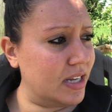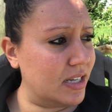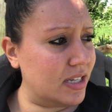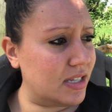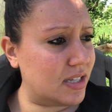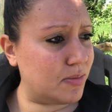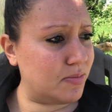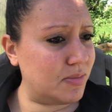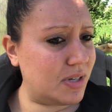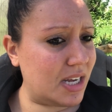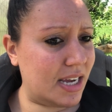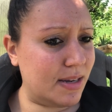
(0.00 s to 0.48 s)

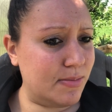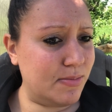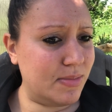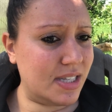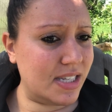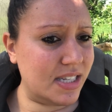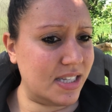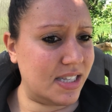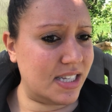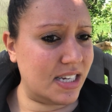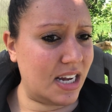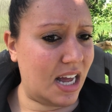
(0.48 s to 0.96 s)

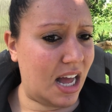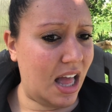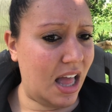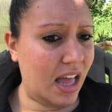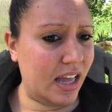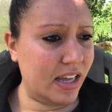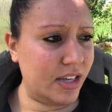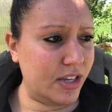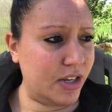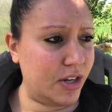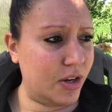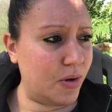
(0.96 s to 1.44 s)
sometimes it's
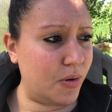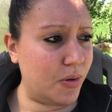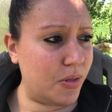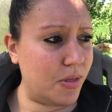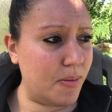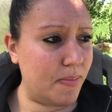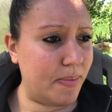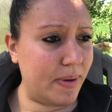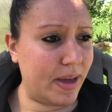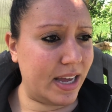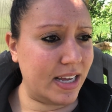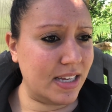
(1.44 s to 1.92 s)
not, you know,
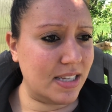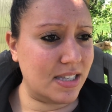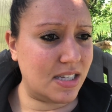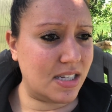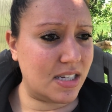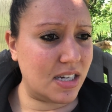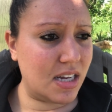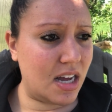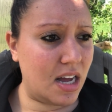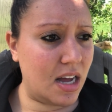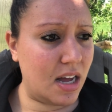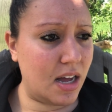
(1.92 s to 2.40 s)
the
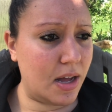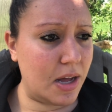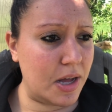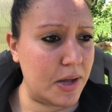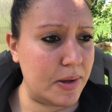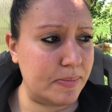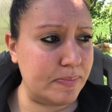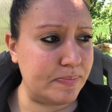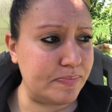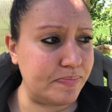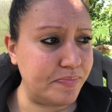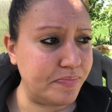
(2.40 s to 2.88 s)
best
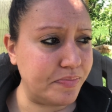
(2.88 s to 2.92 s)
uh,